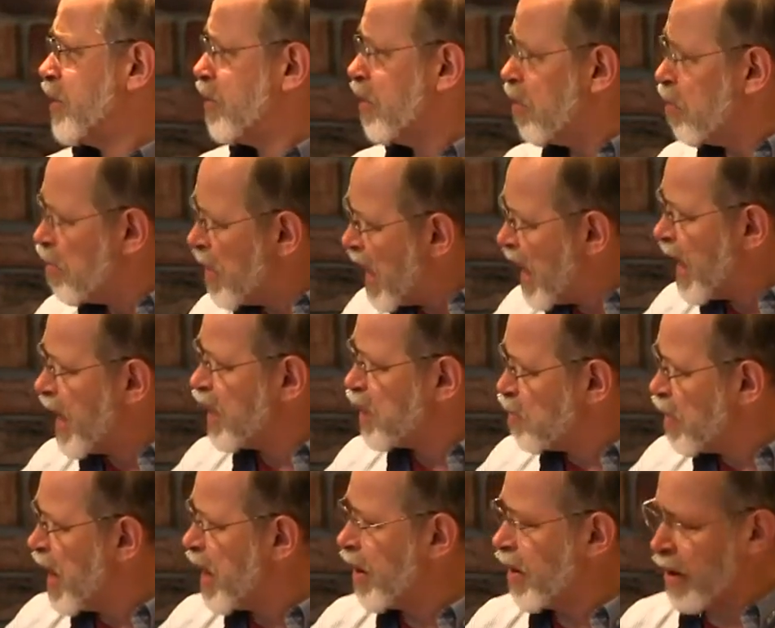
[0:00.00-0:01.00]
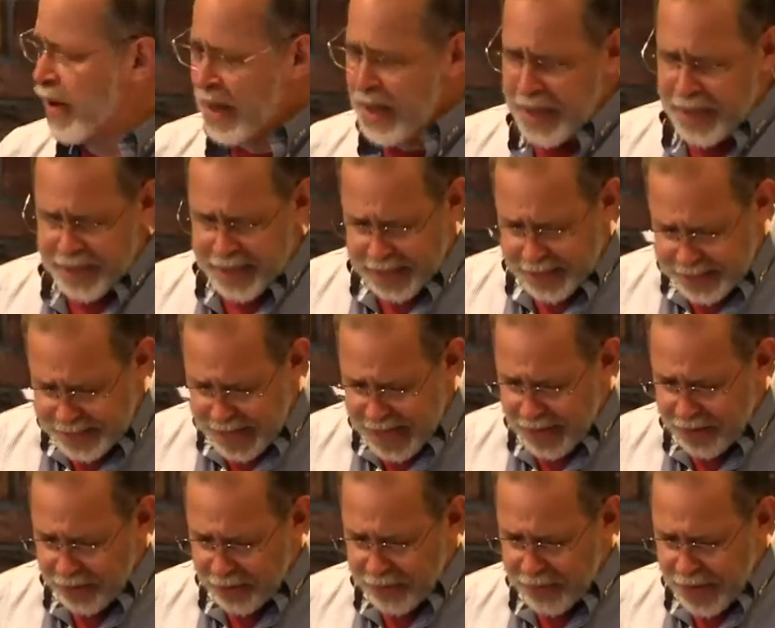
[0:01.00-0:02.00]
To obey is better than
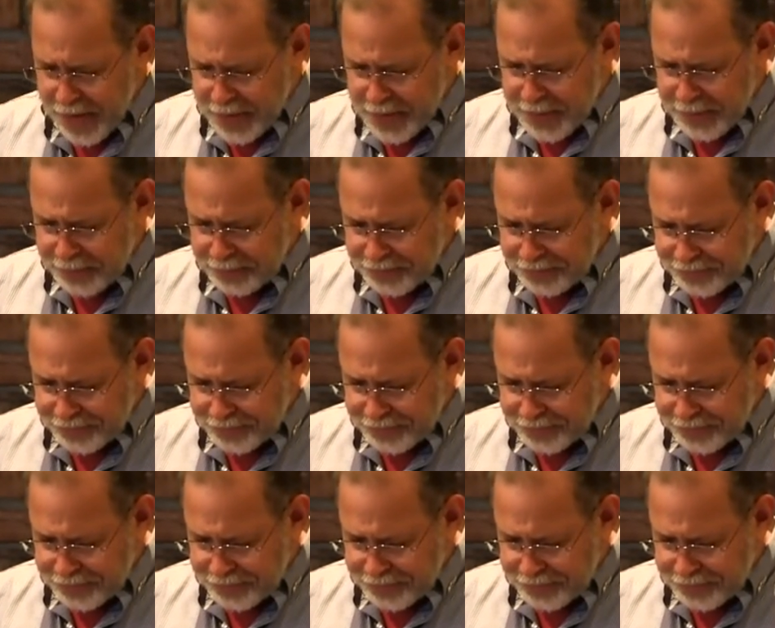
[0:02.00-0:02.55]
sacrifice.